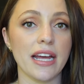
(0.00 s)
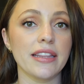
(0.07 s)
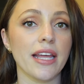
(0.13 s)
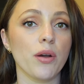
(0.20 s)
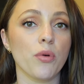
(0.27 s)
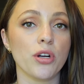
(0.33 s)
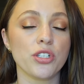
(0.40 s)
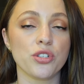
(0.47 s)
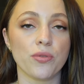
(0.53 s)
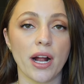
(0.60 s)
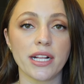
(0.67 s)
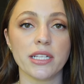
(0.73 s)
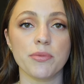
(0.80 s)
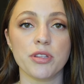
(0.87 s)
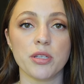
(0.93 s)
and they work
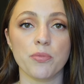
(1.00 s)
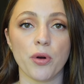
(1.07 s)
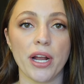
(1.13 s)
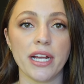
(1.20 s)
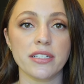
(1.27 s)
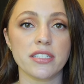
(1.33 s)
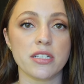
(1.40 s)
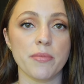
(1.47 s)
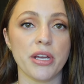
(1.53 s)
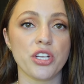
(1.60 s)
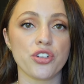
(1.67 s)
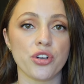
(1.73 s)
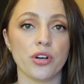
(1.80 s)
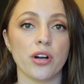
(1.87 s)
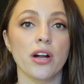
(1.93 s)
directly with the brands to make
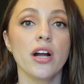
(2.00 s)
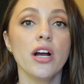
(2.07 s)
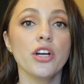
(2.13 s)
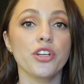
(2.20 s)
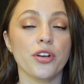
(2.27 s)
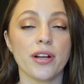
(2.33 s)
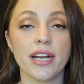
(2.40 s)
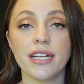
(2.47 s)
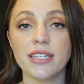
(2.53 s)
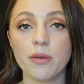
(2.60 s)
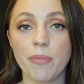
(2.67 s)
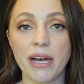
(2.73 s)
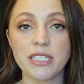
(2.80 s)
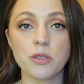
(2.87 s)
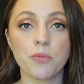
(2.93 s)
sure you're getting the
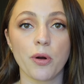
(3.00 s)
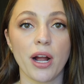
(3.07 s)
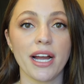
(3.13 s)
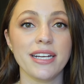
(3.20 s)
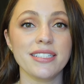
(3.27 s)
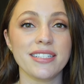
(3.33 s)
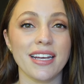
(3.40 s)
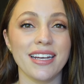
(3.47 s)
best price,